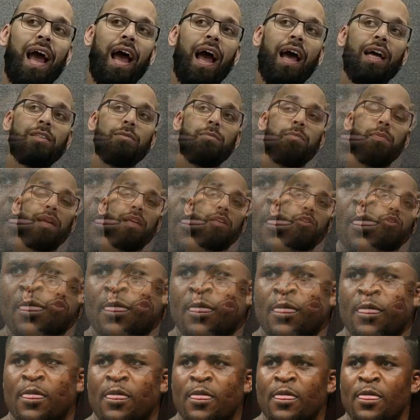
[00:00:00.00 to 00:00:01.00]
has been
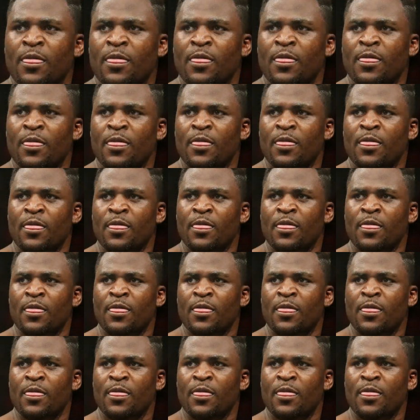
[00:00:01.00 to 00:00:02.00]
shortchanged
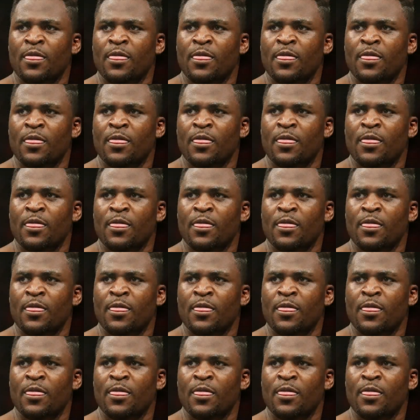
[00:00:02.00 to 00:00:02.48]
by the